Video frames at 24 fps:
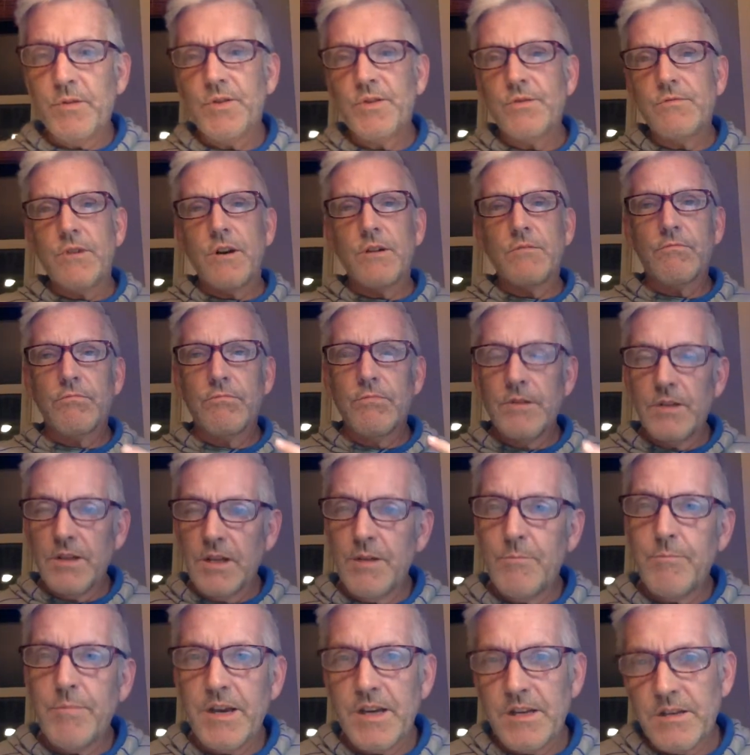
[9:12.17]
do a really
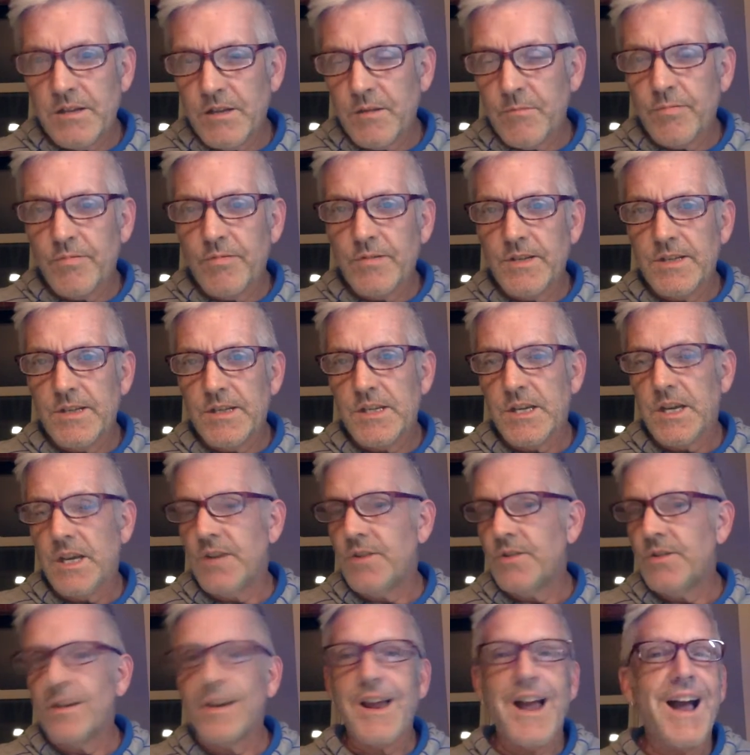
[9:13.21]
basic
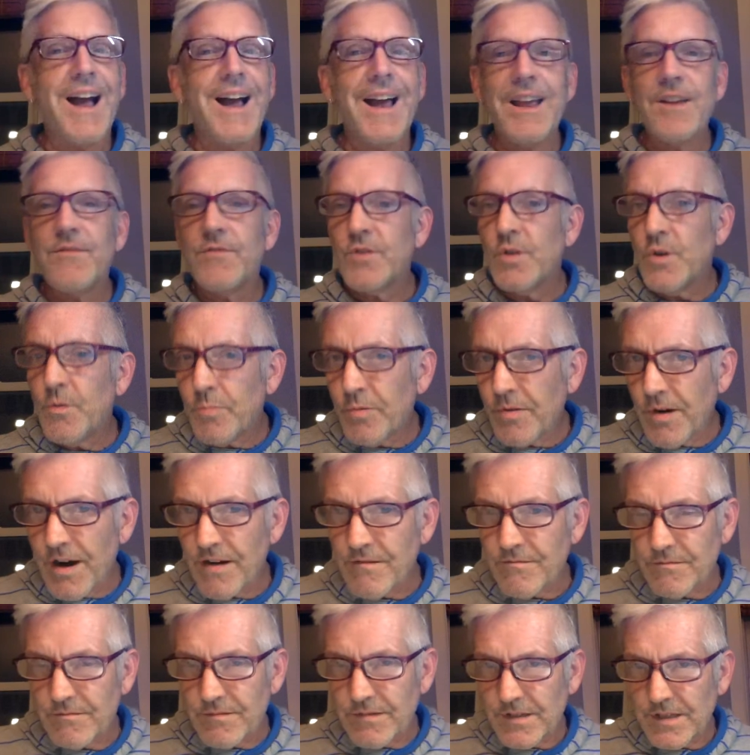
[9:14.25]
presentation. I have no
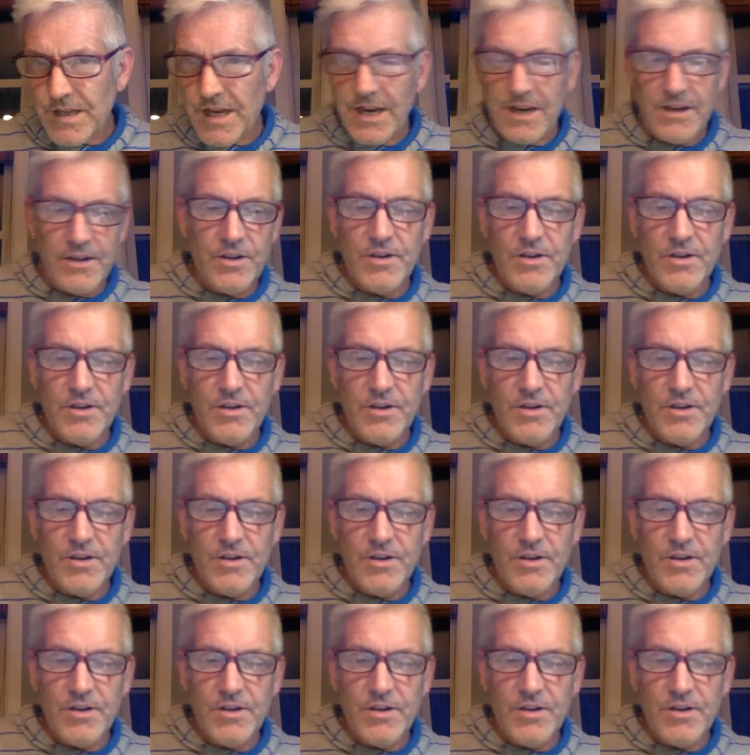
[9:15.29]
problem with that.